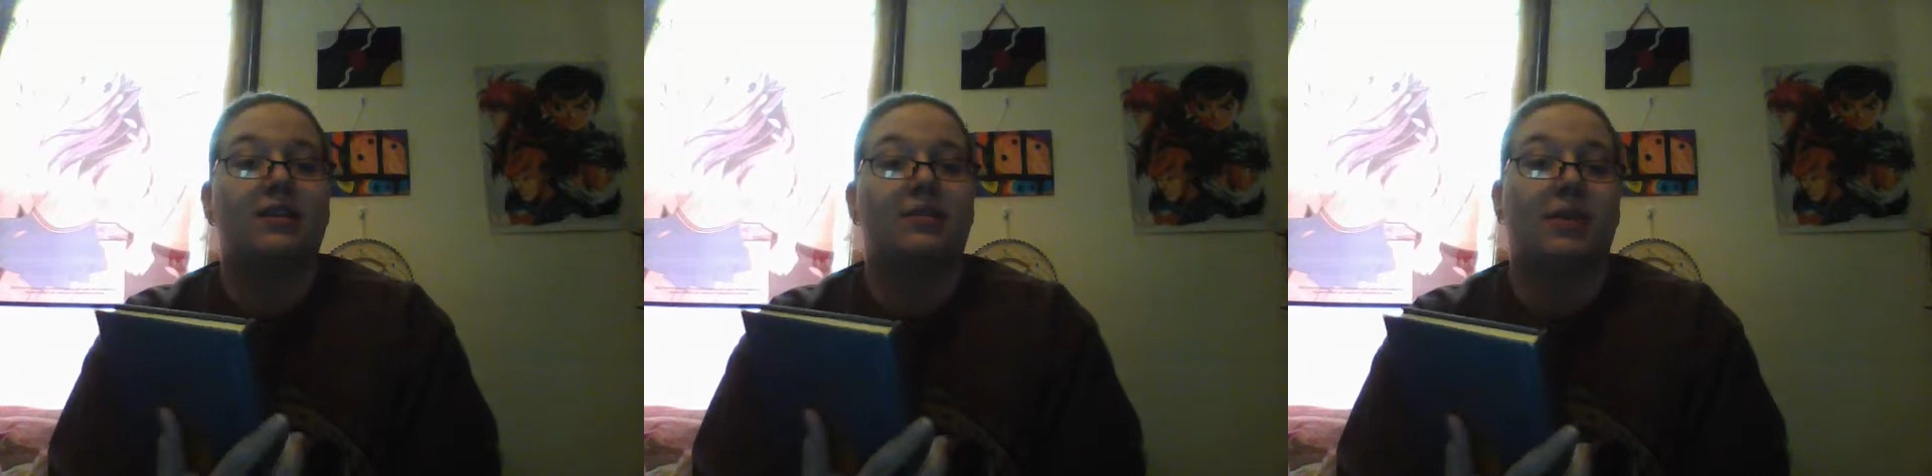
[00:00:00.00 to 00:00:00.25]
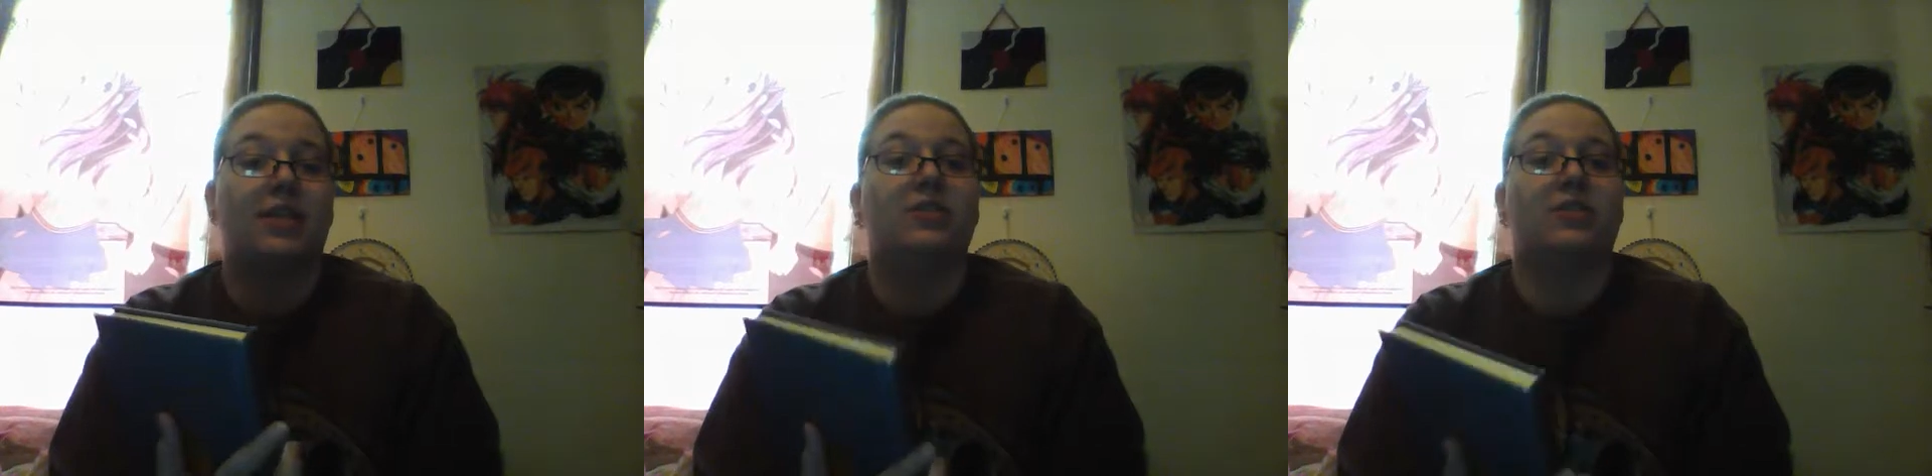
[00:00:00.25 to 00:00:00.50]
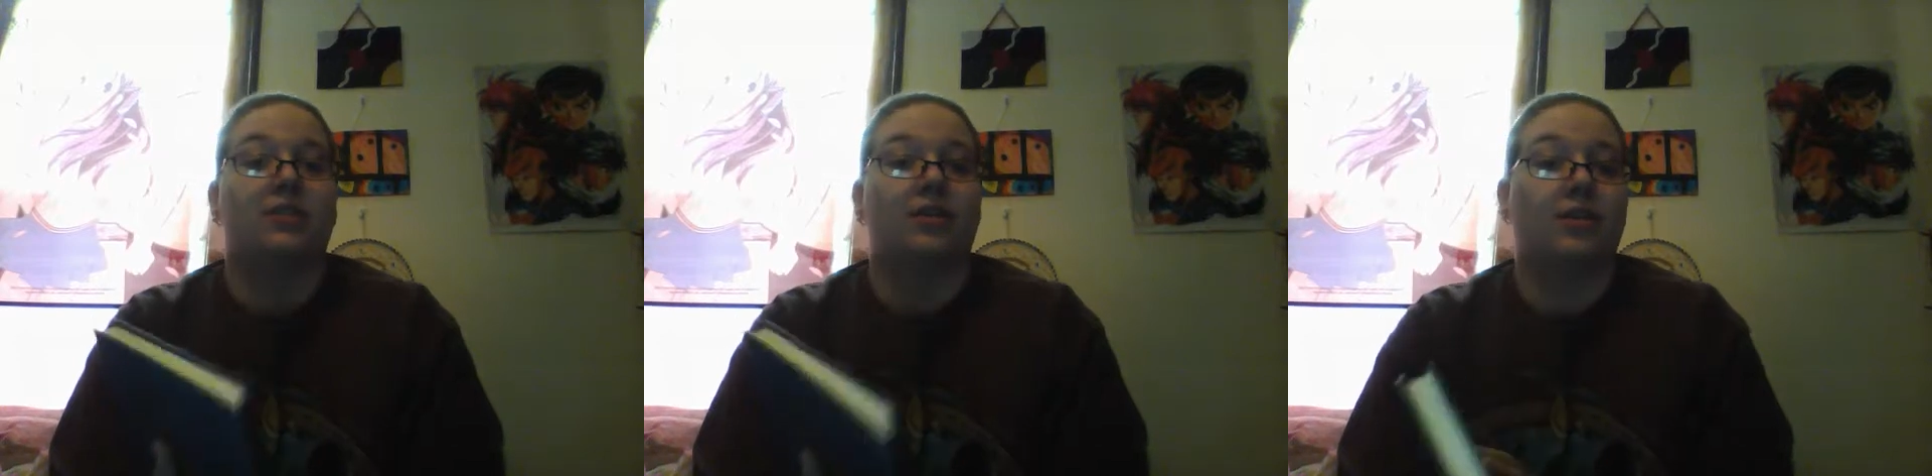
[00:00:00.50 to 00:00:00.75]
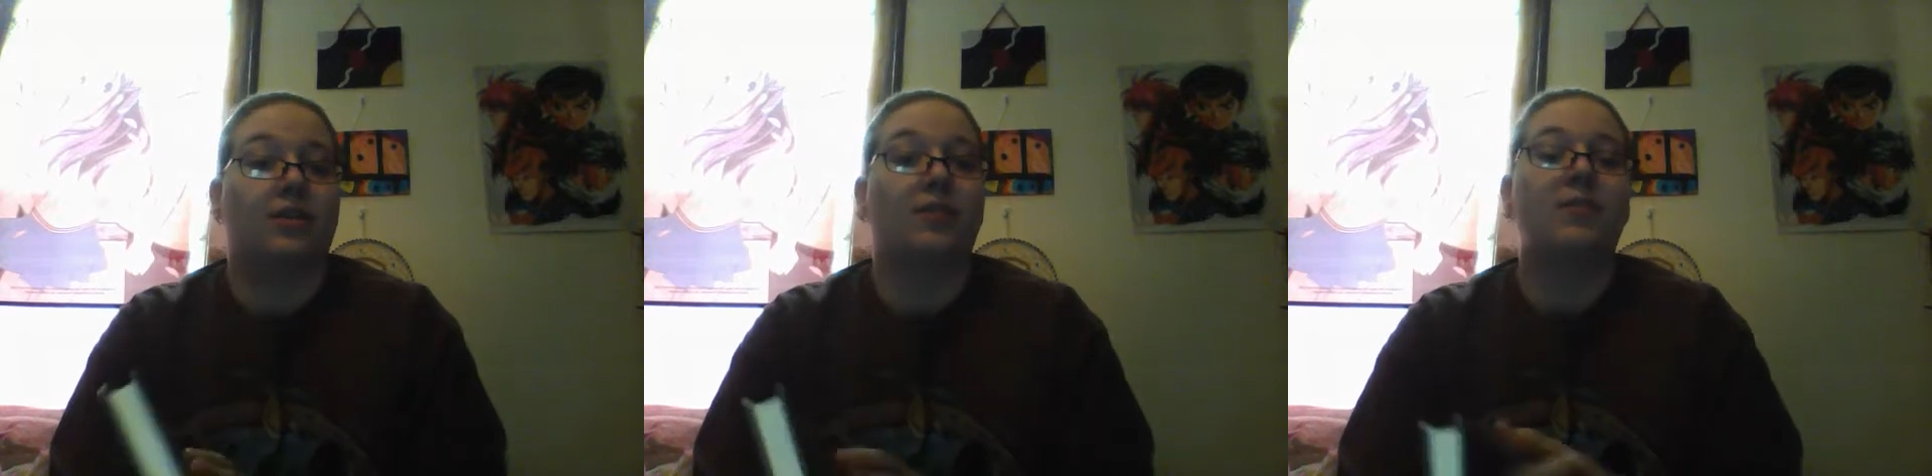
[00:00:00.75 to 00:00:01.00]
pages
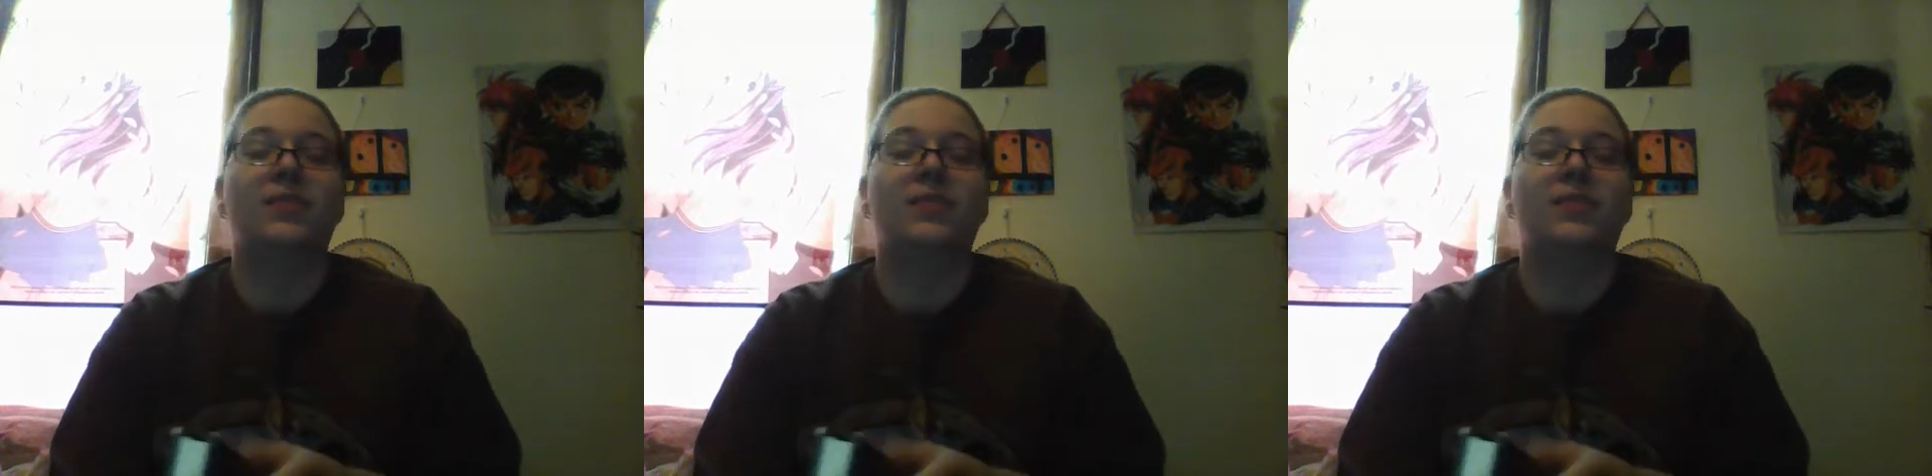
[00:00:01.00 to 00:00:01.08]
long,